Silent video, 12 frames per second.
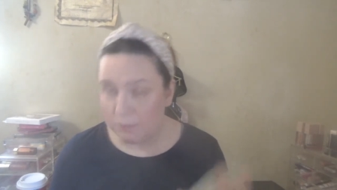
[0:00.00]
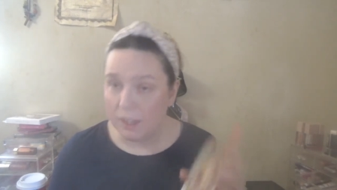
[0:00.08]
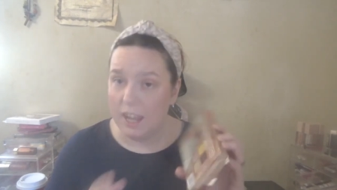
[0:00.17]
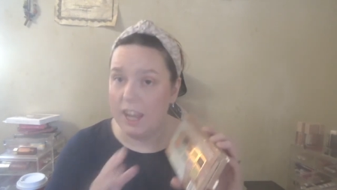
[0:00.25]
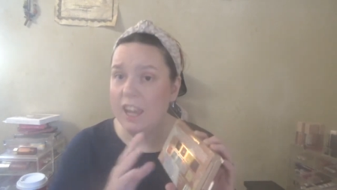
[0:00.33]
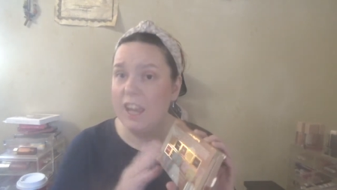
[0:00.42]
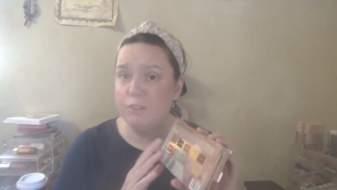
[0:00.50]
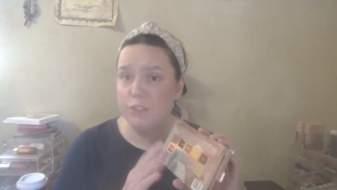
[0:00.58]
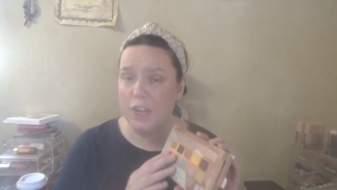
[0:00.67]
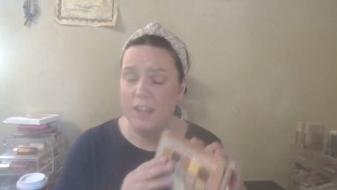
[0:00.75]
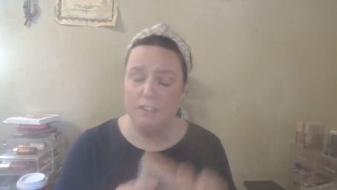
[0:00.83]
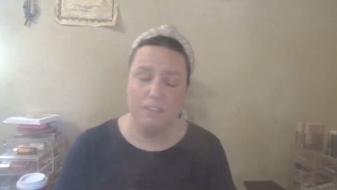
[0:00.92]
I have
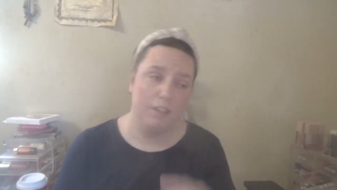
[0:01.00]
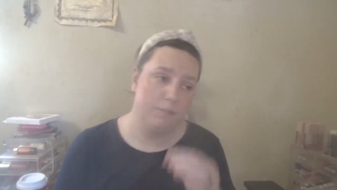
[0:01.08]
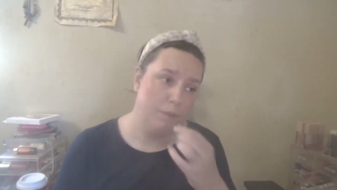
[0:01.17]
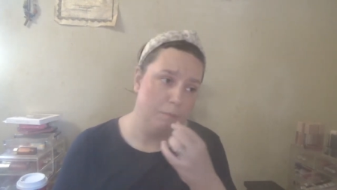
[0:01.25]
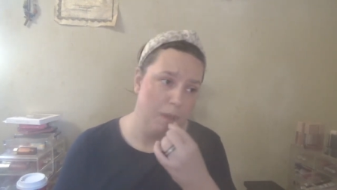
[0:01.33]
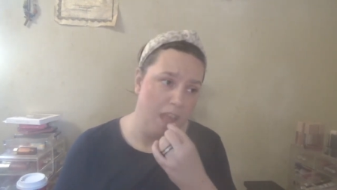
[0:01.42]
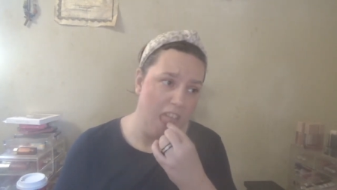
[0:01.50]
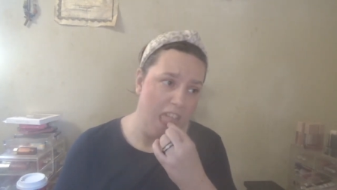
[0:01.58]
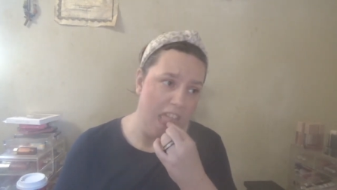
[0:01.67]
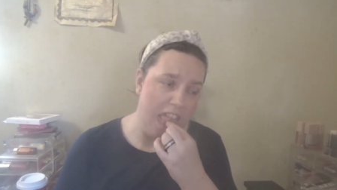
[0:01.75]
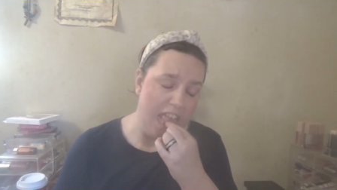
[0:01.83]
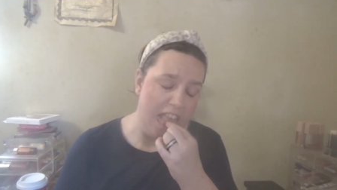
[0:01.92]
tried stuff from
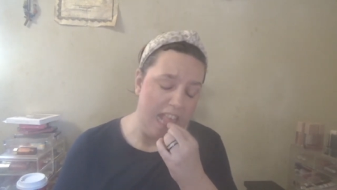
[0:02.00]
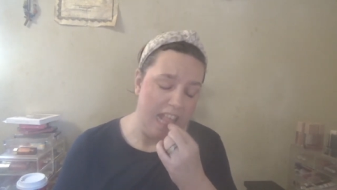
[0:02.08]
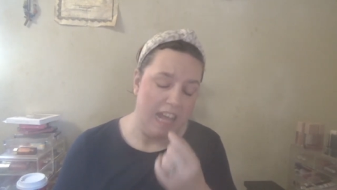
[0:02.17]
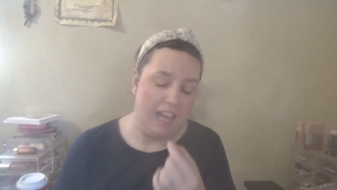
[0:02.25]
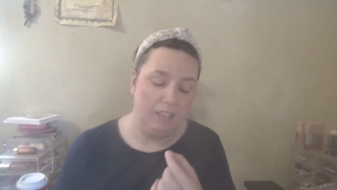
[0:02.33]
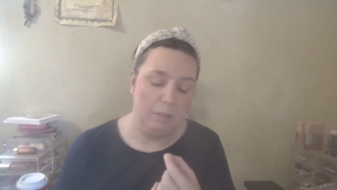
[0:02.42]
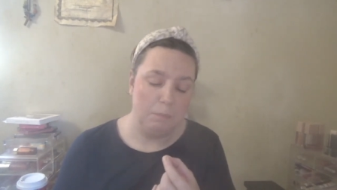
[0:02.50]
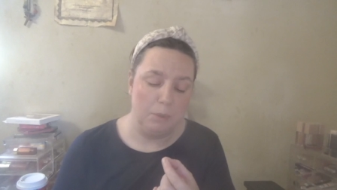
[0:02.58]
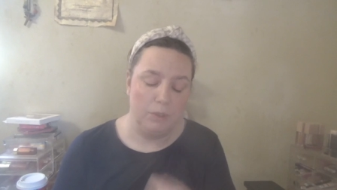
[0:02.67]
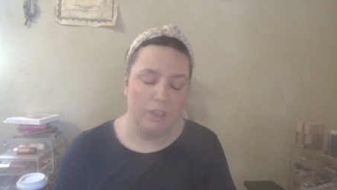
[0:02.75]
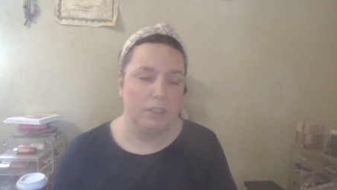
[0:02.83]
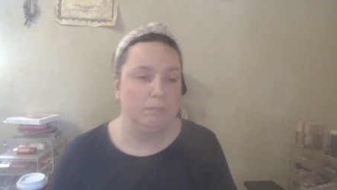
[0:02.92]

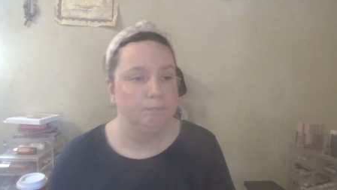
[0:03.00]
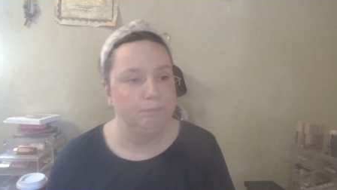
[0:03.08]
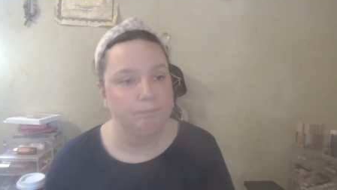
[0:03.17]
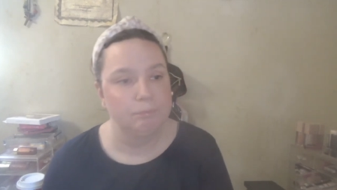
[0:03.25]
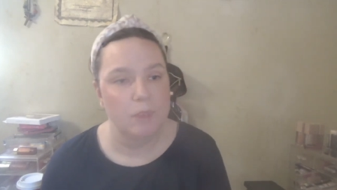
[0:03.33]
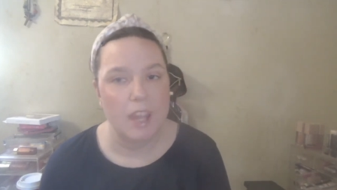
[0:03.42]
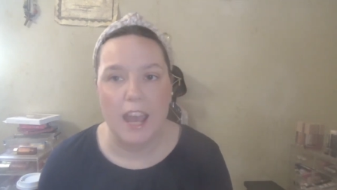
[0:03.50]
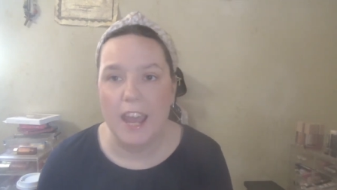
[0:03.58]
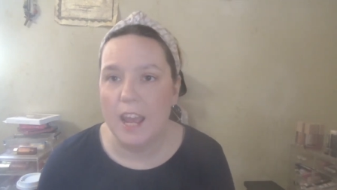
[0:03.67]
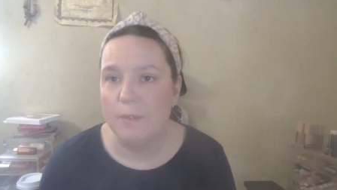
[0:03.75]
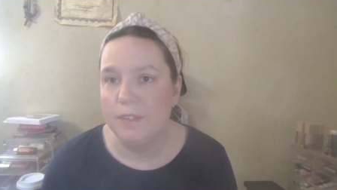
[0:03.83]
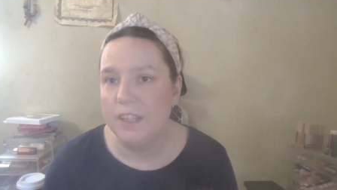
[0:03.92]
Alamar. I
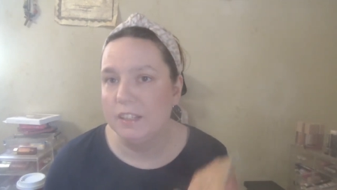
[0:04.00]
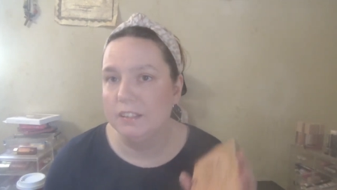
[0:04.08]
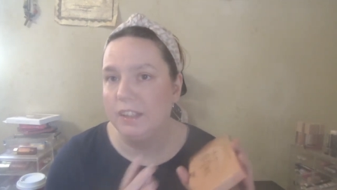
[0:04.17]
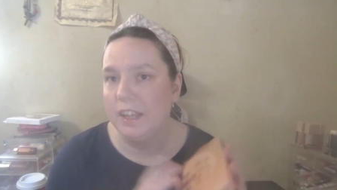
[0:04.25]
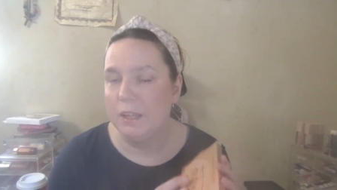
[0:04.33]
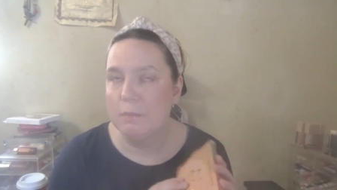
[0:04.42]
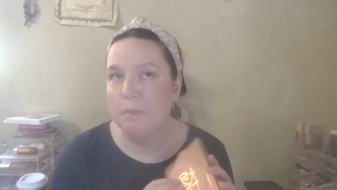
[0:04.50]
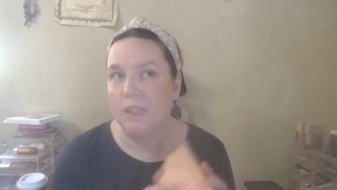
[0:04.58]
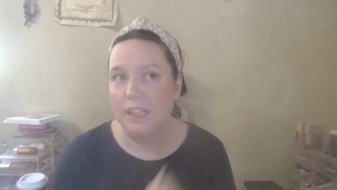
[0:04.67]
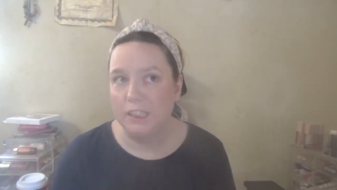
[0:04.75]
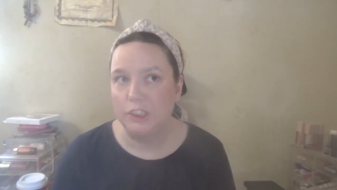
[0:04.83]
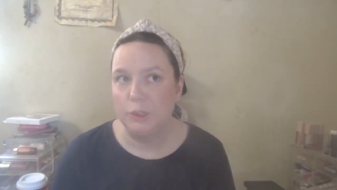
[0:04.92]
have their like
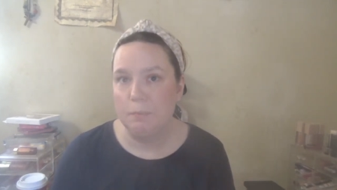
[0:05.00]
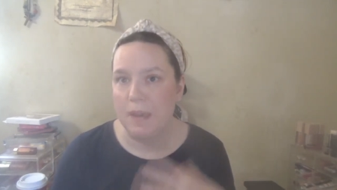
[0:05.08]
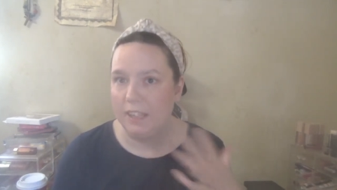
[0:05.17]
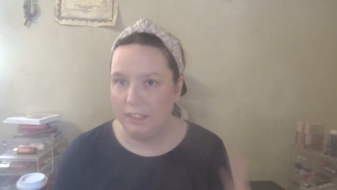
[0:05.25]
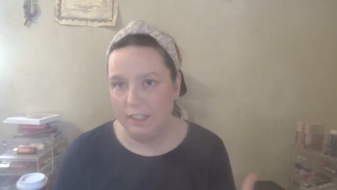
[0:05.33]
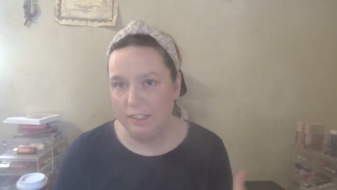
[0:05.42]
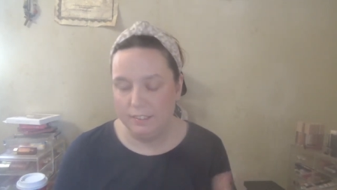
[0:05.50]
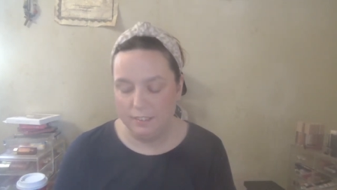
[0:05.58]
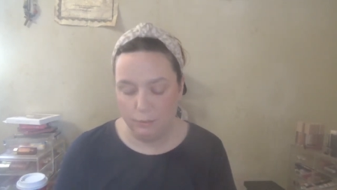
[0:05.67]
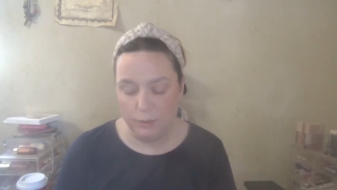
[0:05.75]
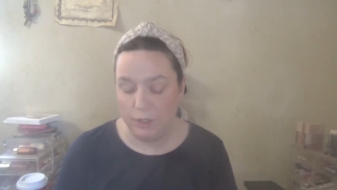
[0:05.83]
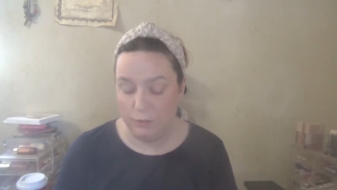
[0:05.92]
blush palette
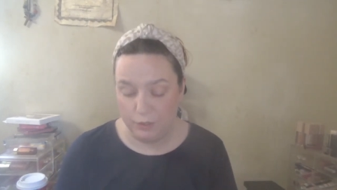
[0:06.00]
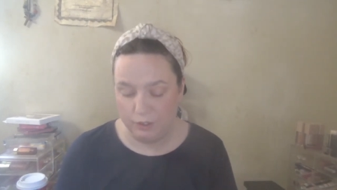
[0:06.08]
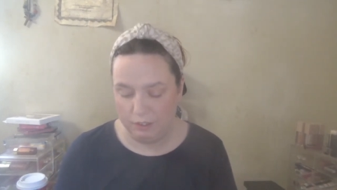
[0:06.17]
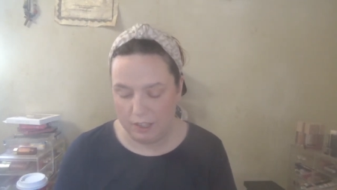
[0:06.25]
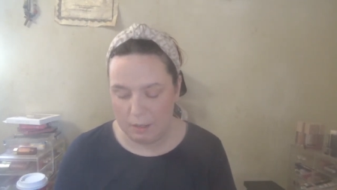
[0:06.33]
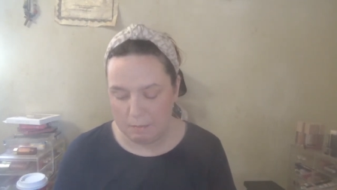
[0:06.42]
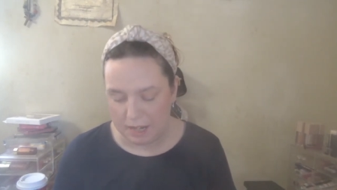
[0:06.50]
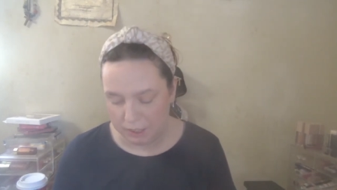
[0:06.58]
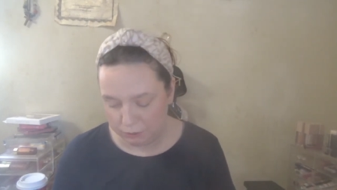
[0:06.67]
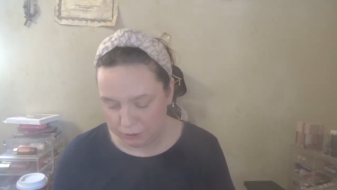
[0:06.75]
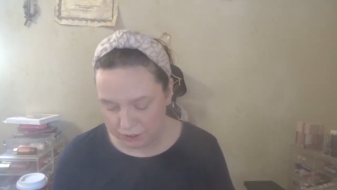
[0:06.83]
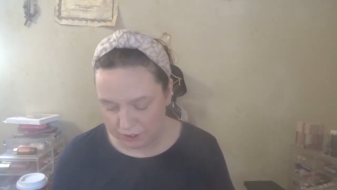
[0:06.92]
when they first came
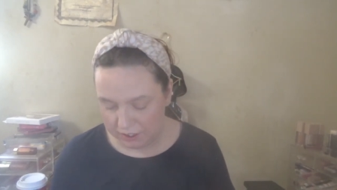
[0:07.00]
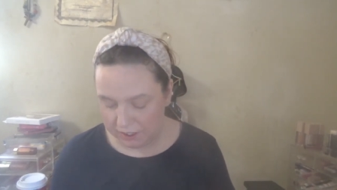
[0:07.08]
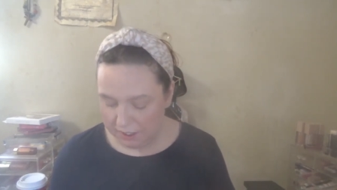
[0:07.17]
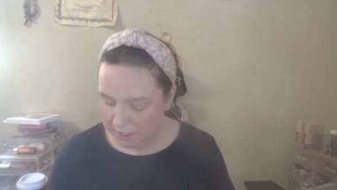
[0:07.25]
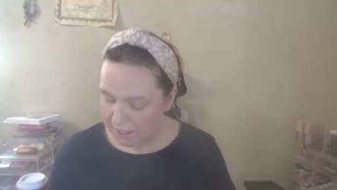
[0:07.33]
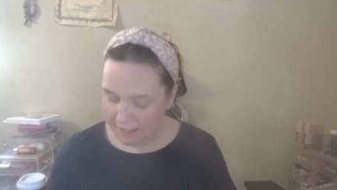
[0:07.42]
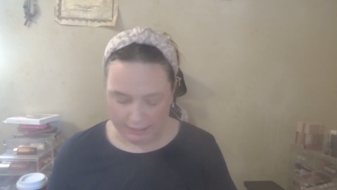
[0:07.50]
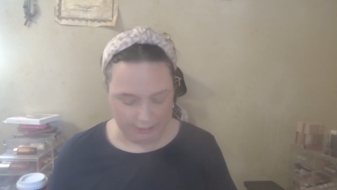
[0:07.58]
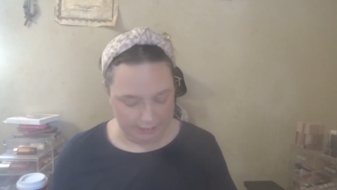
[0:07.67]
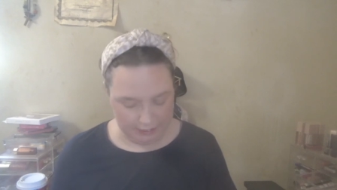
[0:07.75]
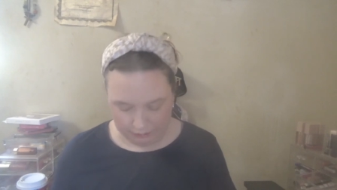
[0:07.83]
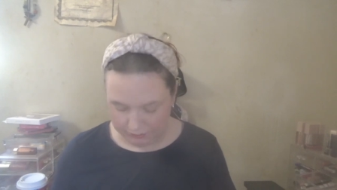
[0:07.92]
out.
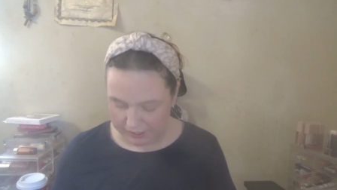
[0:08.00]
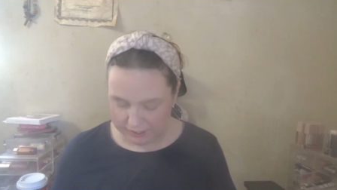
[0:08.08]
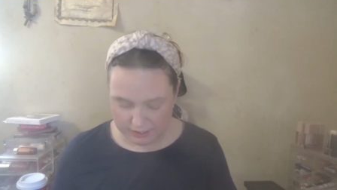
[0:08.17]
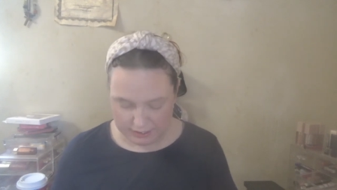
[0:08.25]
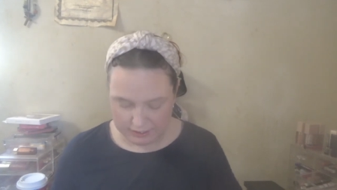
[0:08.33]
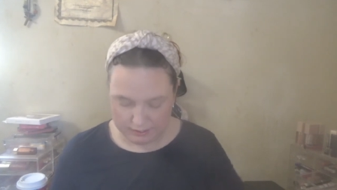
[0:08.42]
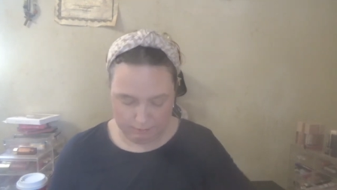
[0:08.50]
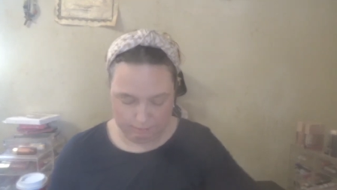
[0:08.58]
Love it.